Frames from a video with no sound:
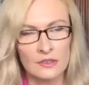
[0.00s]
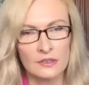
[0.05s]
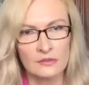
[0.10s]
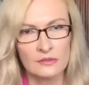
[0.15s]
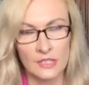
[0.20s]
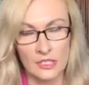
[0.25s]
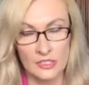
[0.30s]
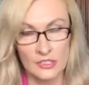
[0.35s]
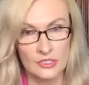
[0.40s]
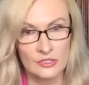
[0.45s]

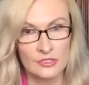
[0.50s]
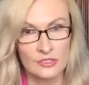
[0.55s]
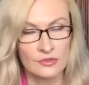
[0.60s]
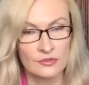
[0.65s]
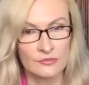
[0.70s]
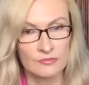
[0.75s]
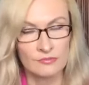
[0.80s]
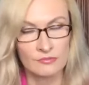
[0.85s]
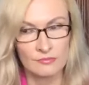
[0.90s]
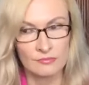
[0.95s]
not just
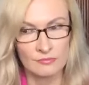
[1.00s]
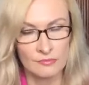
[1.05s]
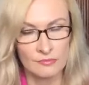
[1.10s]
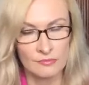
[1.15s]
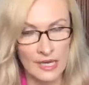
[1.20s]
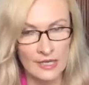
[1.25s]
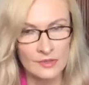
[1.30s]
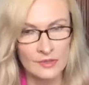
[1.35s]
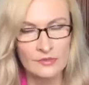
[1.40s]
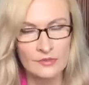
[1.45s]

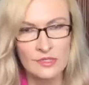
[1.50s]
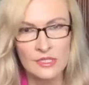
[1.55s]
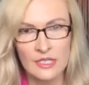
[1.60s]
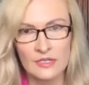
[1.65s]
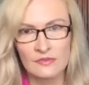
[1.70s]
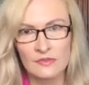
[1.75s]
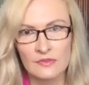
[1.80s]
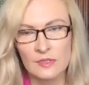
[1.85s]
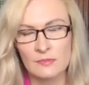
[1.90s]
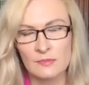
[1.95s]
my own
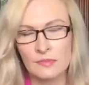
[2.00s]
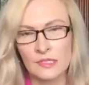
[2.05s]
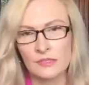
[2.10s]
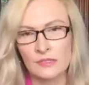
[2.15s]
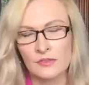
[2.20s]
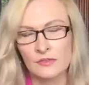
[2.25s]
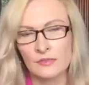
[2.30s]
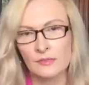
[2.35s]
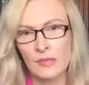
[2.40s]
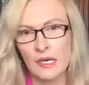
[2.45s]
safety, but
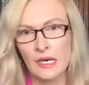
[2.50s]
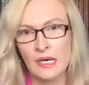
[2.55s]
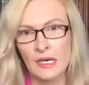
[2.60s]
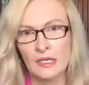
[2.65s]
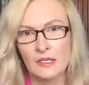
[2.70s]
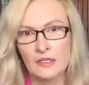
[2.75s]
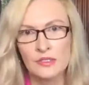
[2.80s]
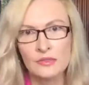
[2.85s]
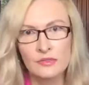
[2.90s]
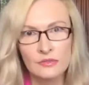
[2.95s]
of my
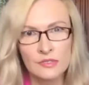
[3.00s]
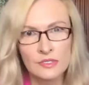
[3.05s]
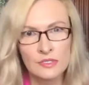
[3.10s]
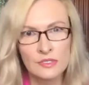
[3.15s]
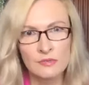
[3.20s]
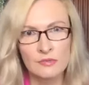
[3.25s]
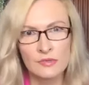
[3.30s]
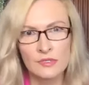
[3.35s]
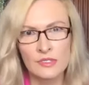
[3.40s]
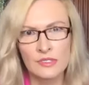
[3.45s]

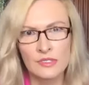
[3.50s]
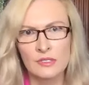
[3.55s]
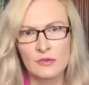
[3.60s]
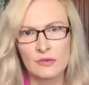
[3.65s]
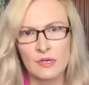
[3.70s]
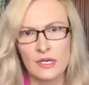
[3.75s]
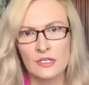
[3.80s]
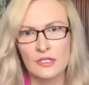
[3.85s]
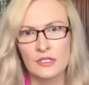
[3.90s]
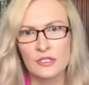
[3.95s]
students was in
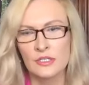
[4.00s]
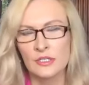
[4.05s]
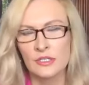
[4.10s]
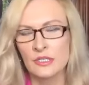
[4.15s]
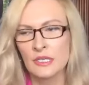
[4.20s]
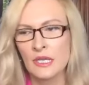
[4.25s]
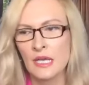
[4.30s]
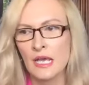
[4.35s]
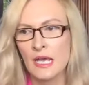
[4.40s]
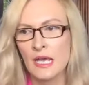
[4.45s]
question.